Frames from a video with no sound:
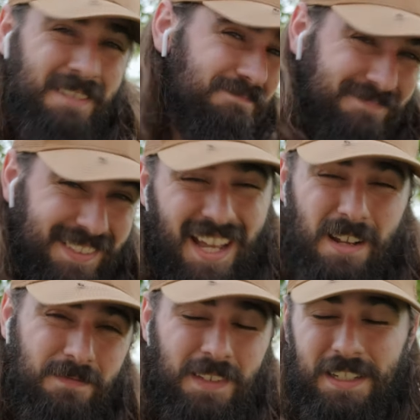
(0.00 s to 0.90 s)
I kind
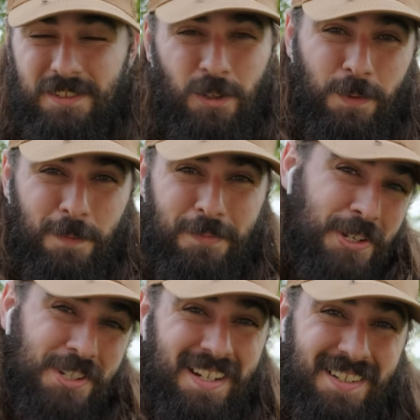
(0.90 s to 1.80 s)
of like super
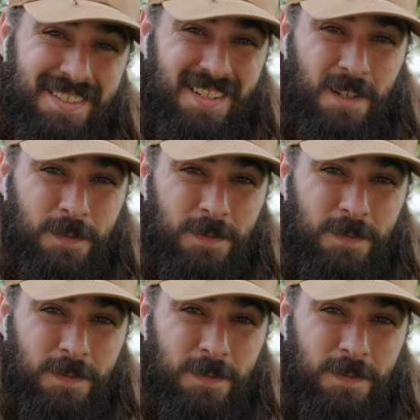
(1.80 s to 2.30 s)
appreciate it and stuff.